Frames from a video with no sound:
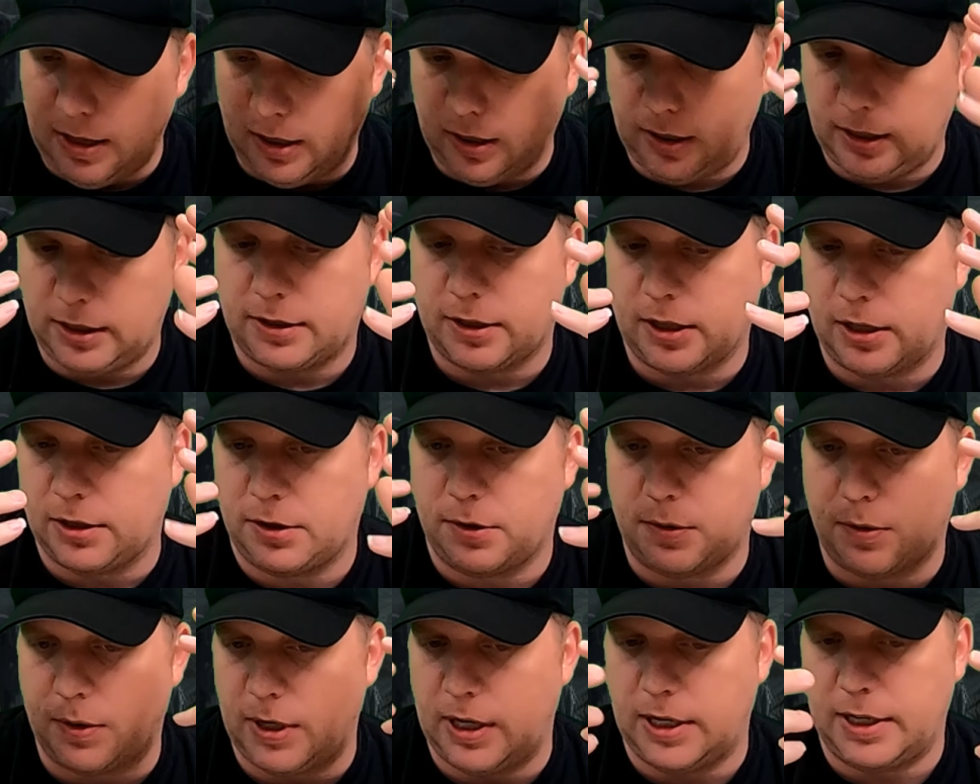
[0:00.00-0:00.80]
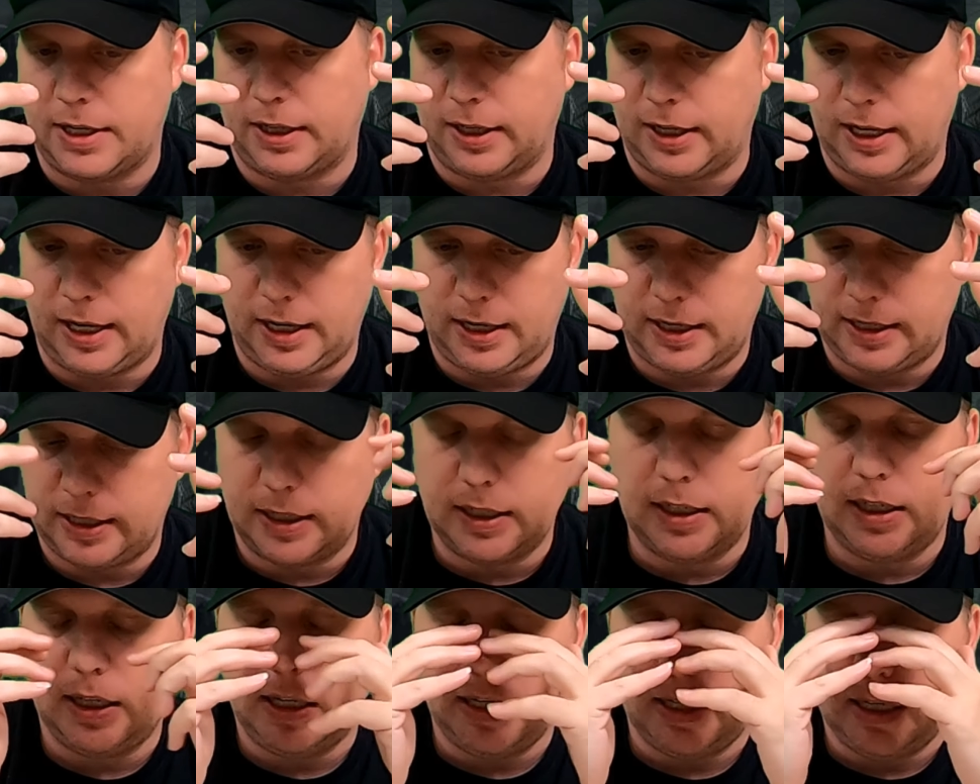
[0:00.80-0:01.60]
literally starts going into like
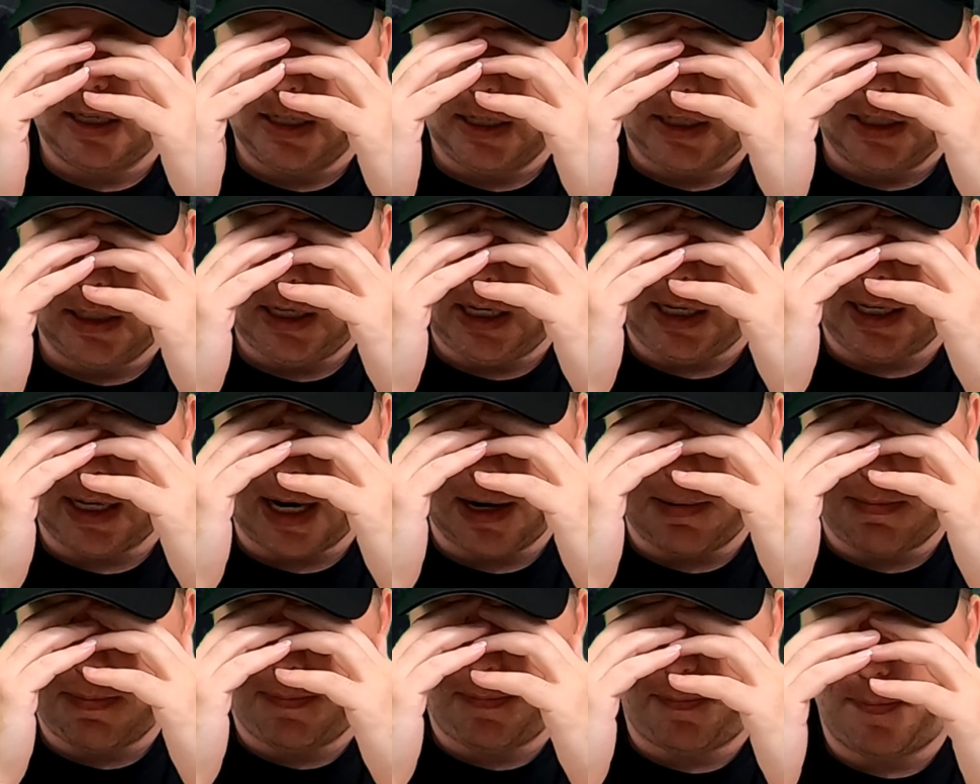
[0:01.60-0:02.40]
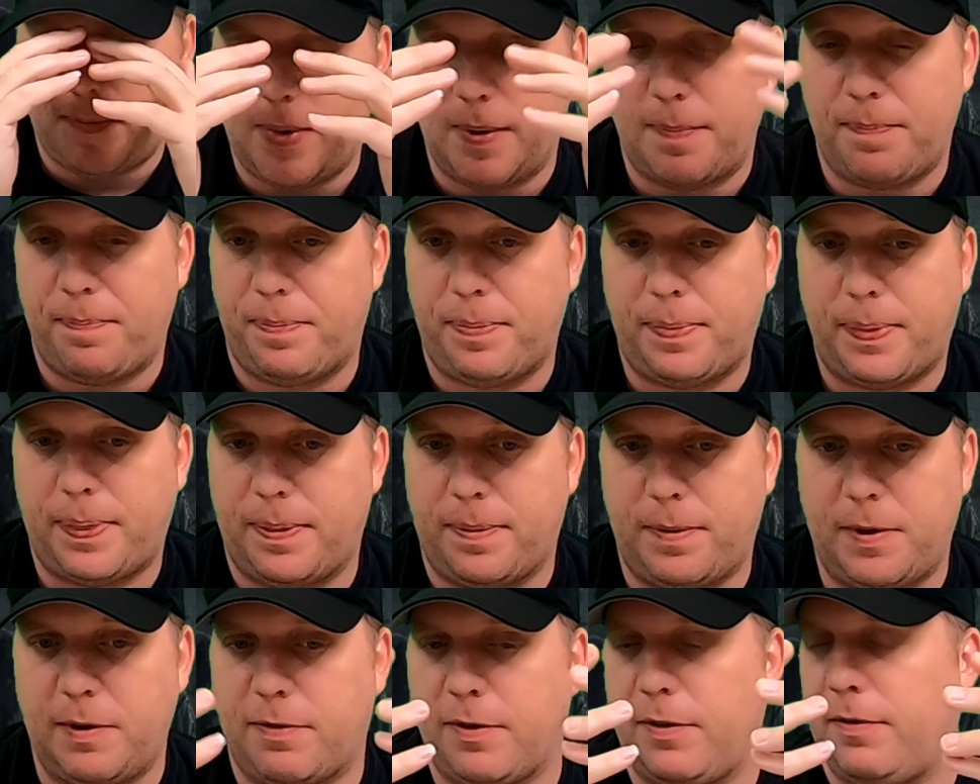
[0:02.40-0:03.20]
these like
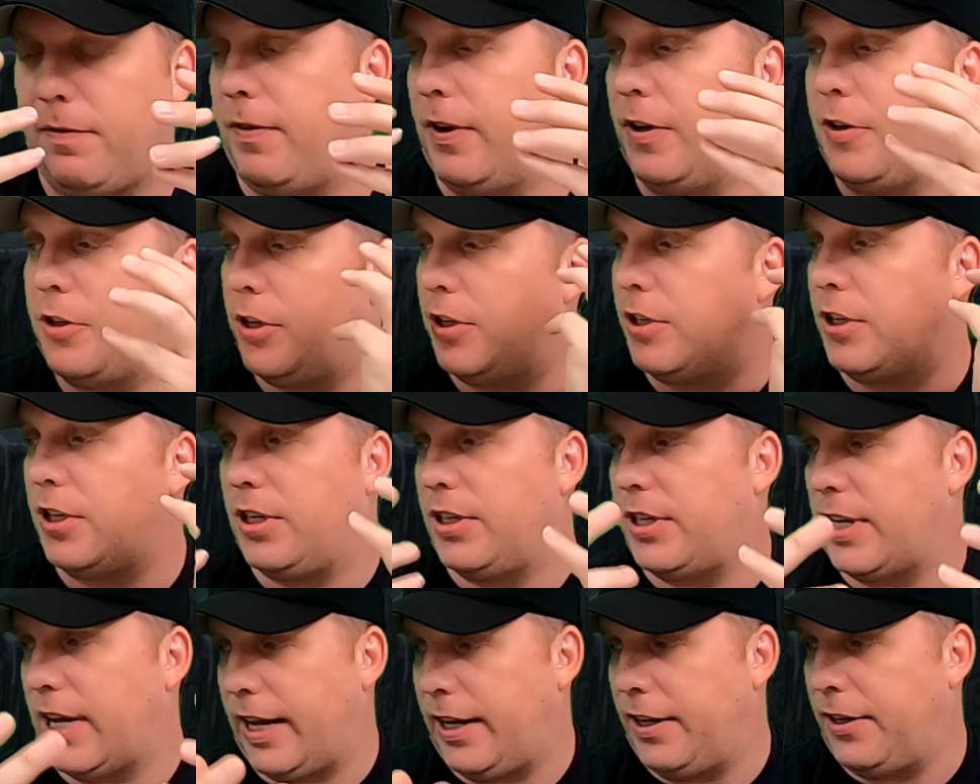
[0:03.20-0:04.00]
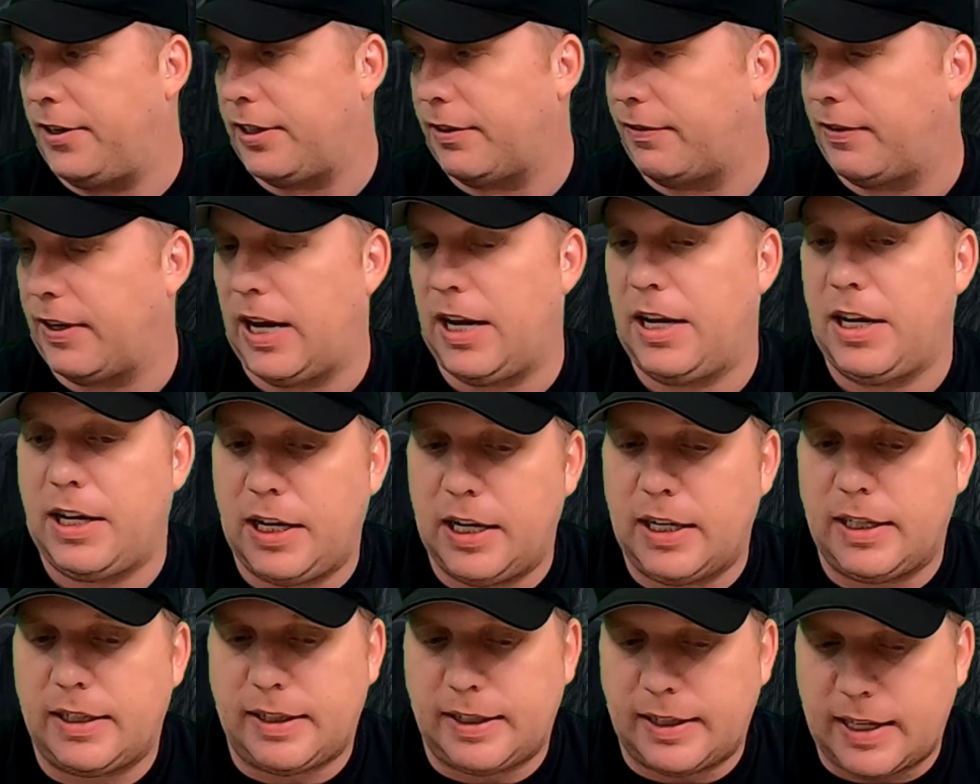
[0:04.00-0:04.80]
different visions in his head and stuff
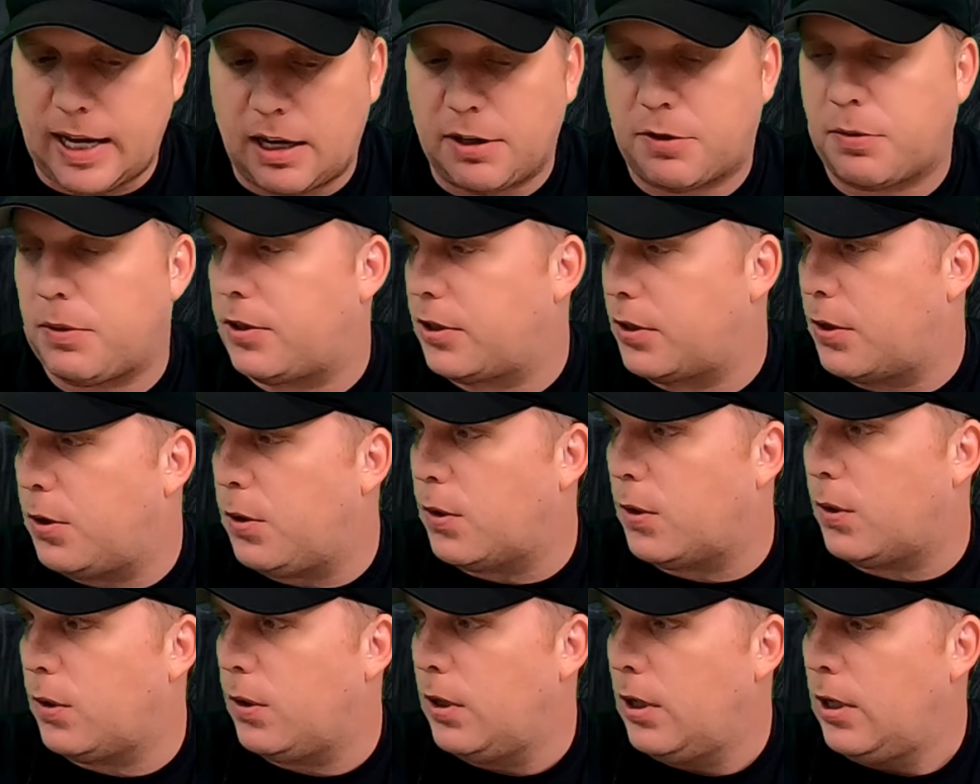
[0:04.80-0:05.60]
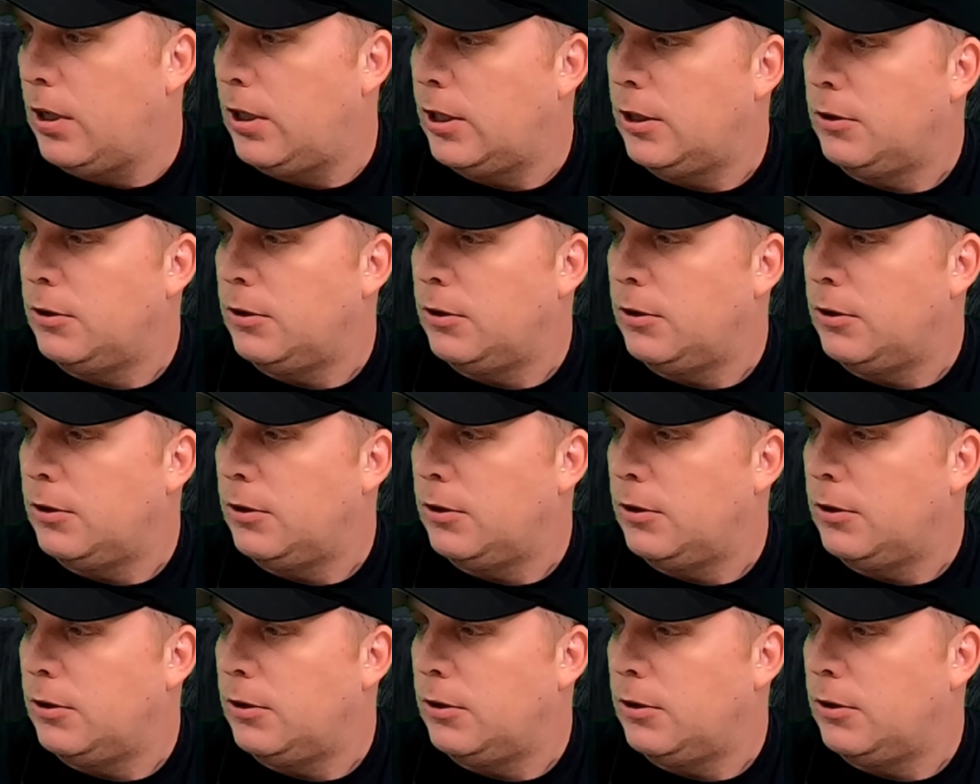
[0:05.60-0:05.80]
It, that's what's cool.